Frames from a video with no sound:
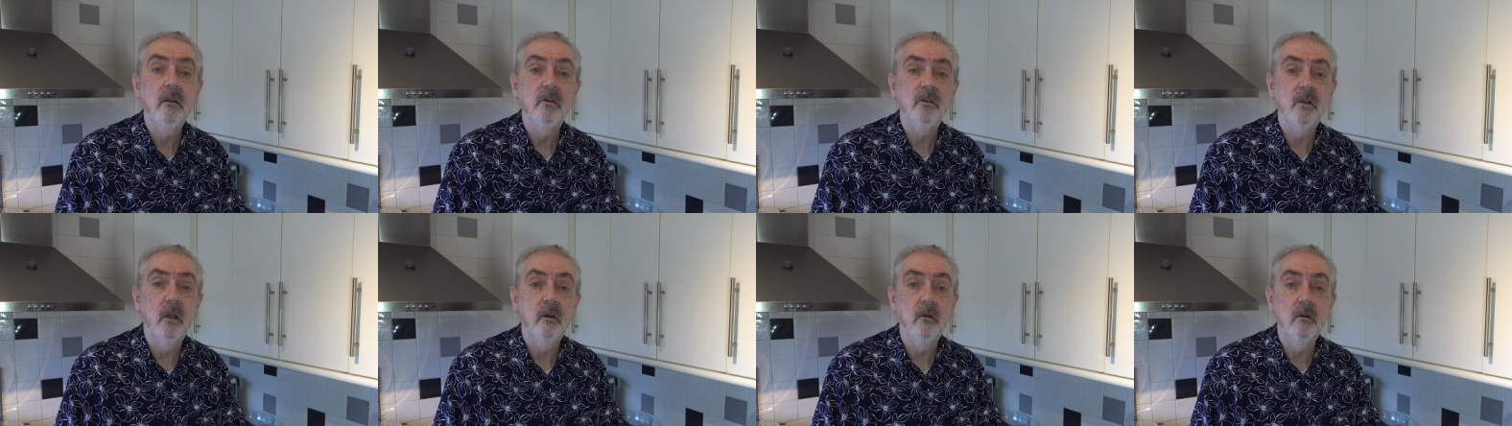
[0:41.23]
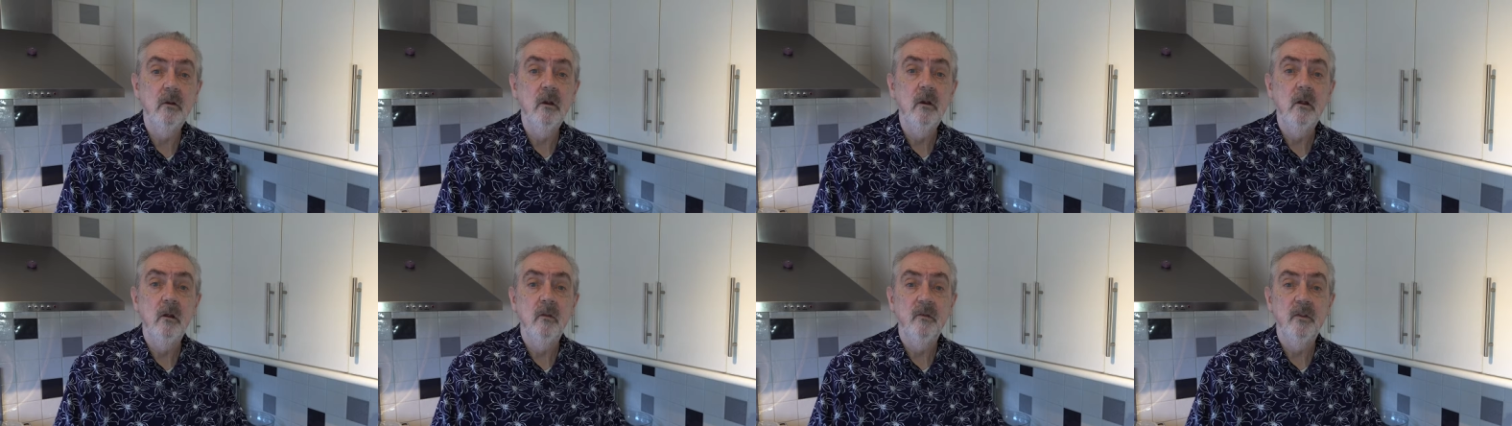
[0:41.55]

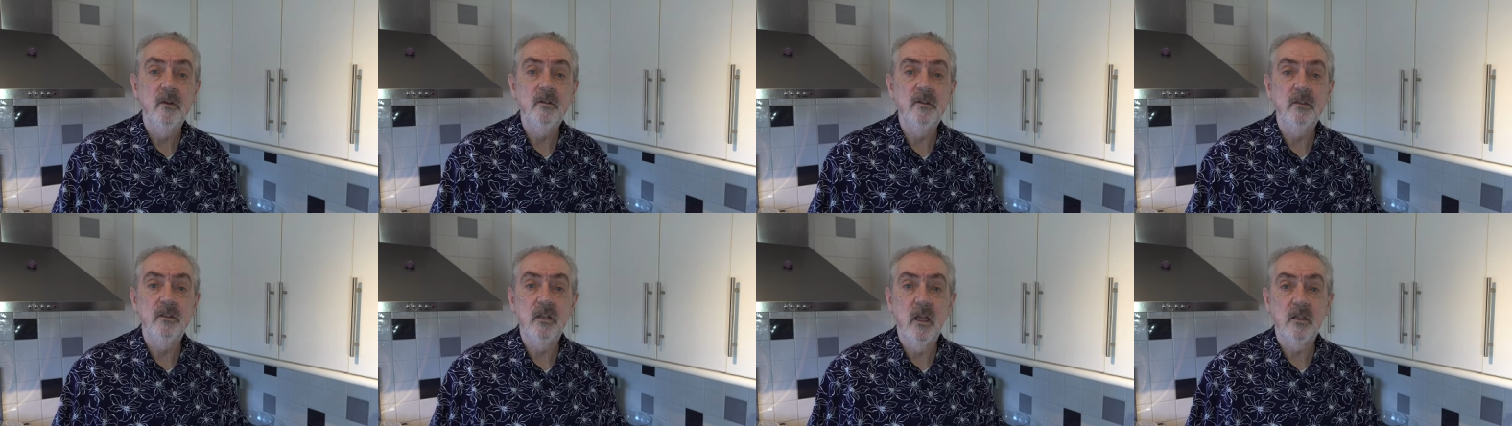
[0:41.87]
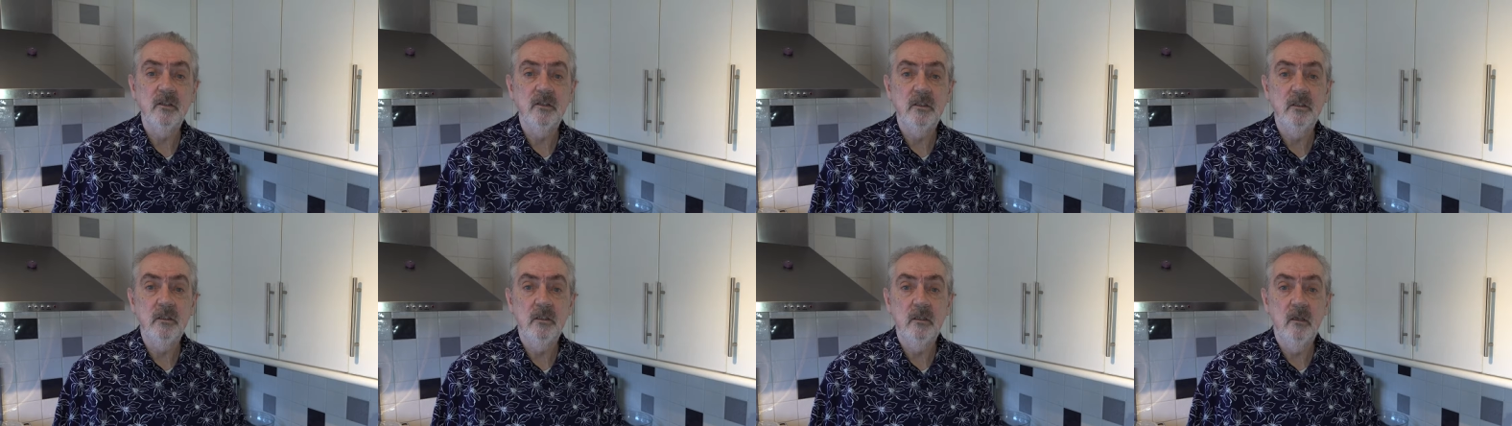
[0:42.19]
So this is
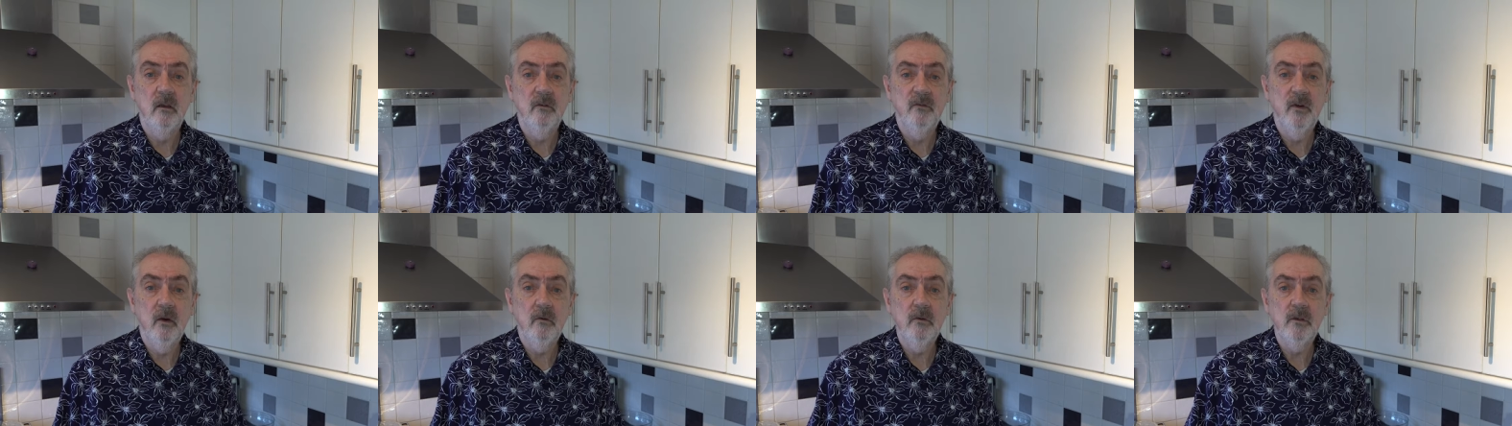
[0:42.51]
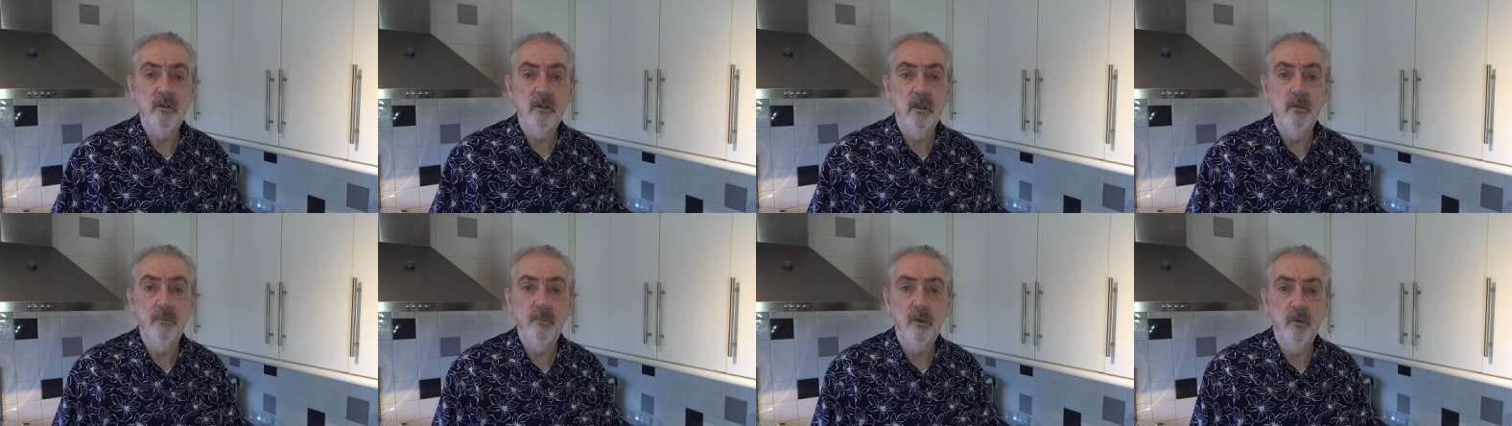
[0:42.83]
actually a
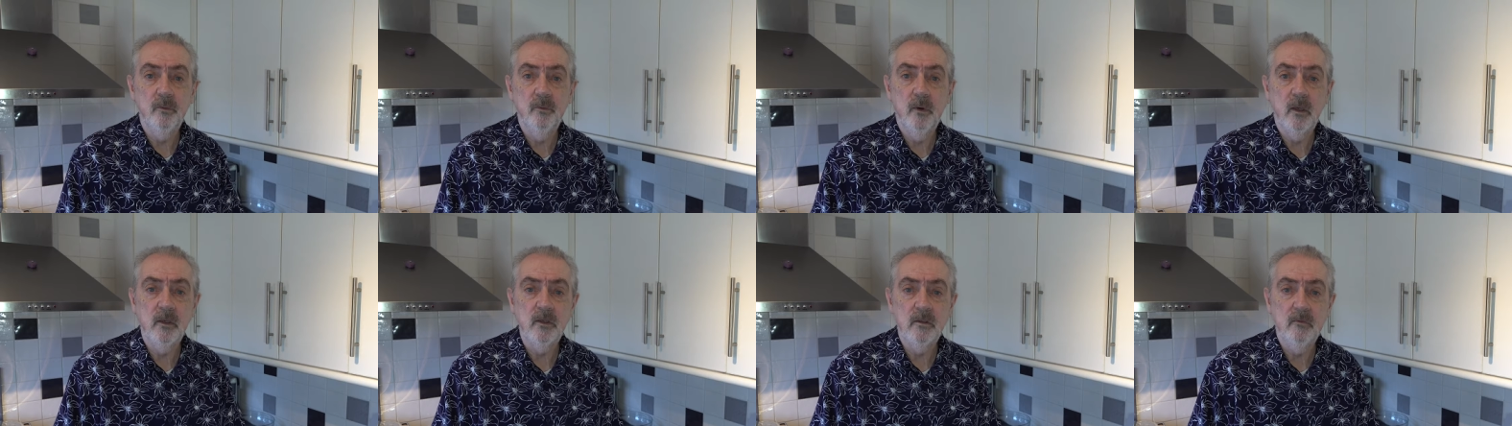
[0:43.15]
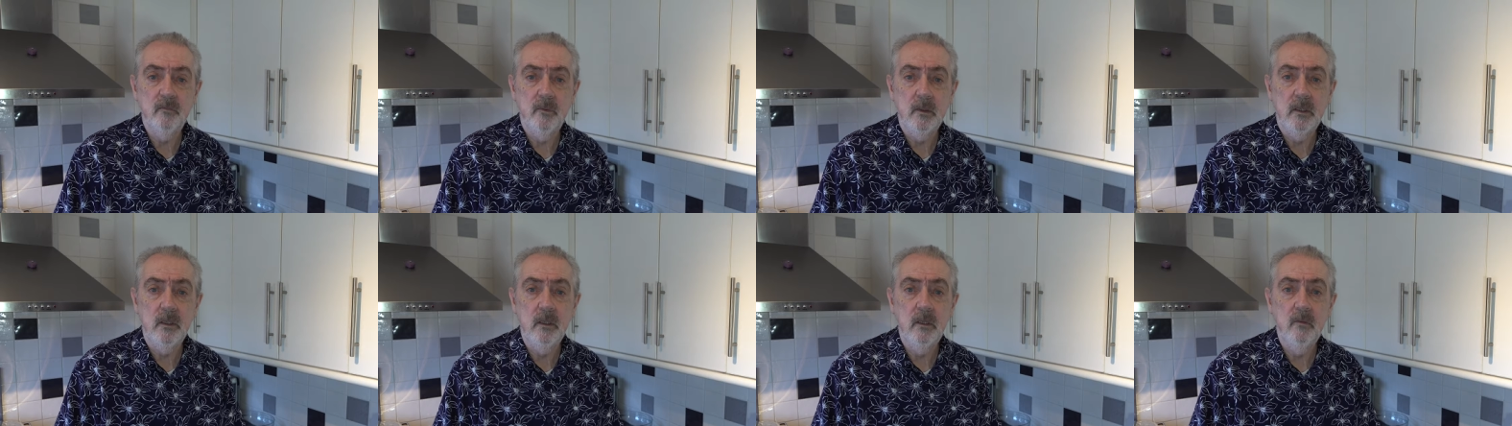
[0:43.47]
very simple
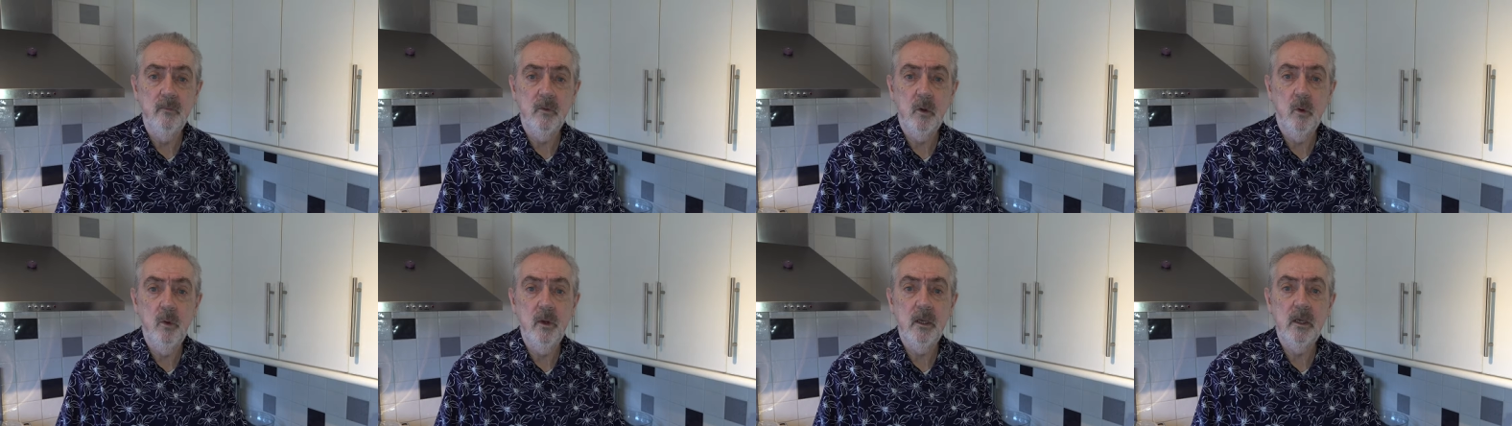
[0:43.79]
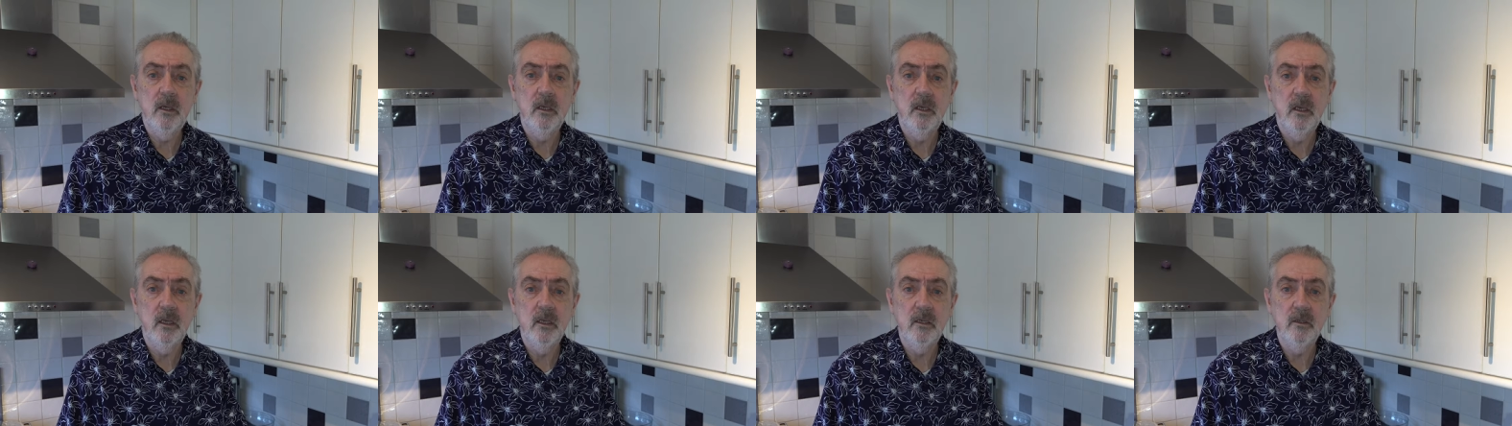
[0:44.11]
recipe,
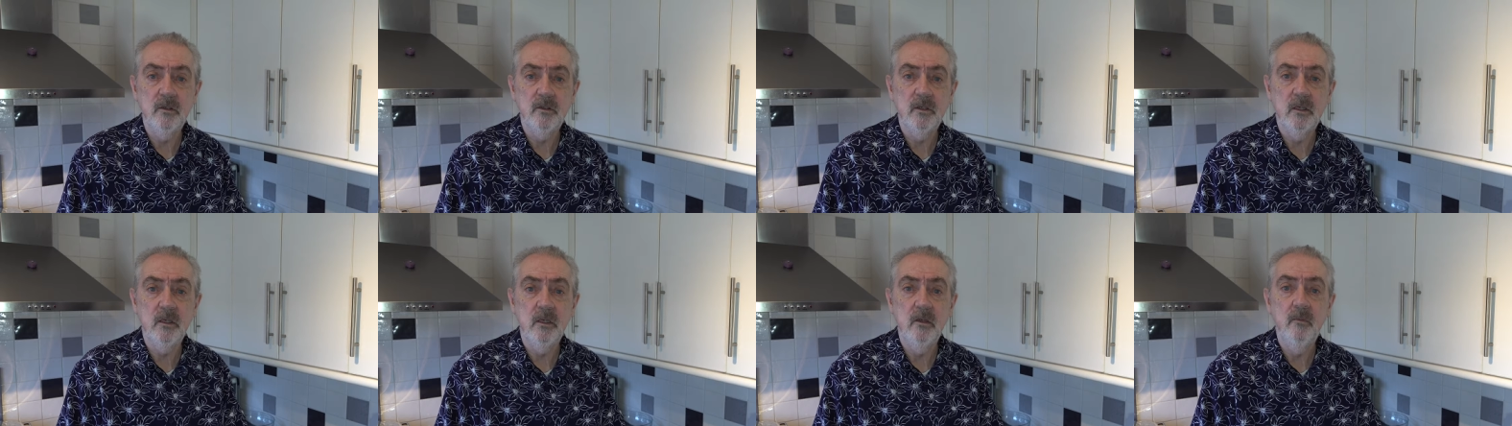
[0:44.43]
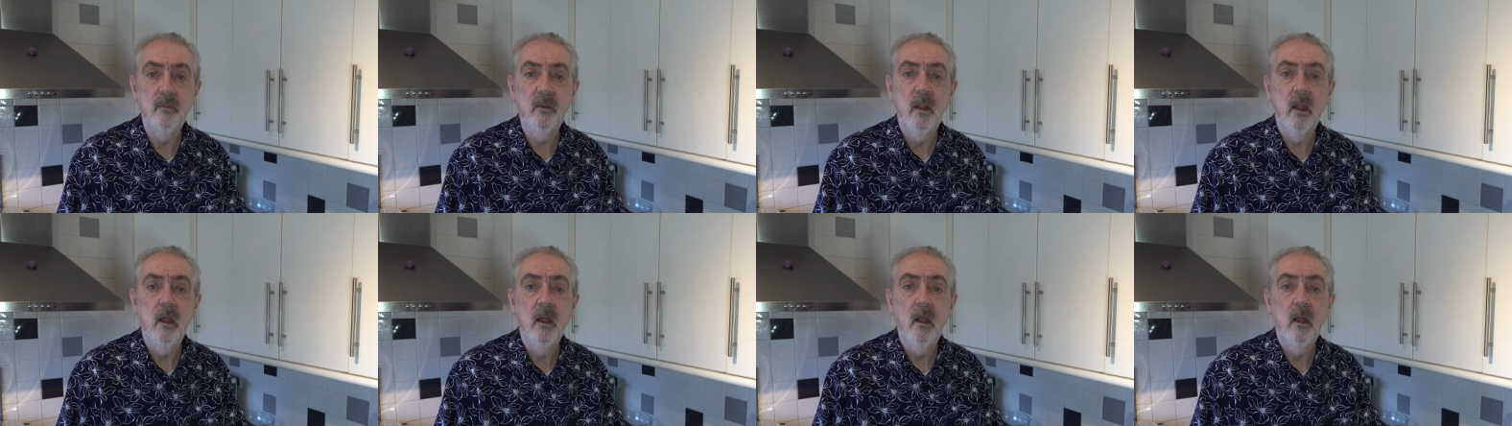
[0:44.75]
quick and
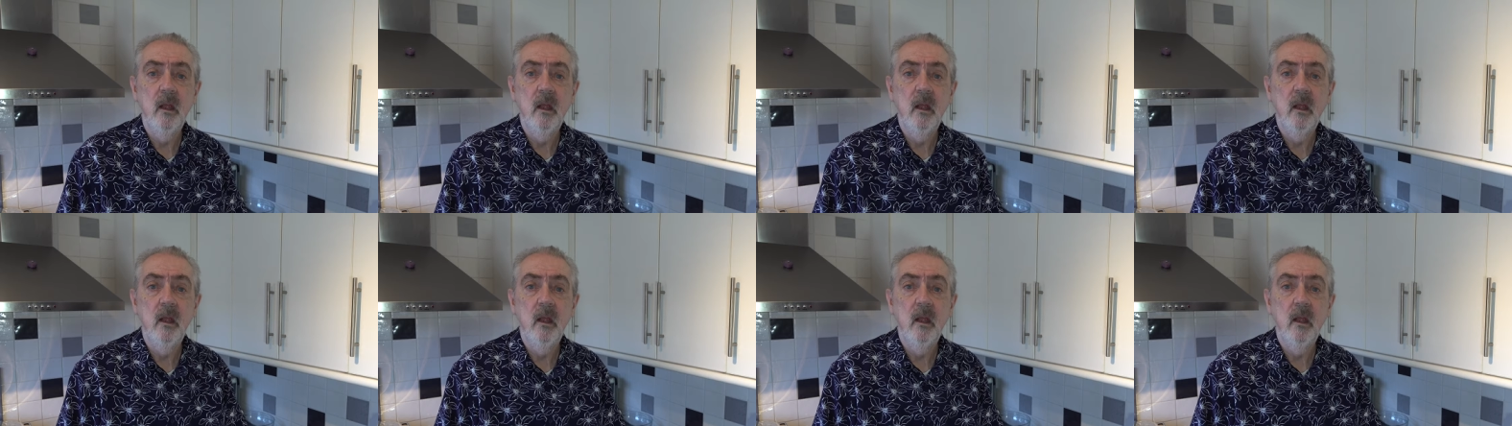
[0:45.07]
easy,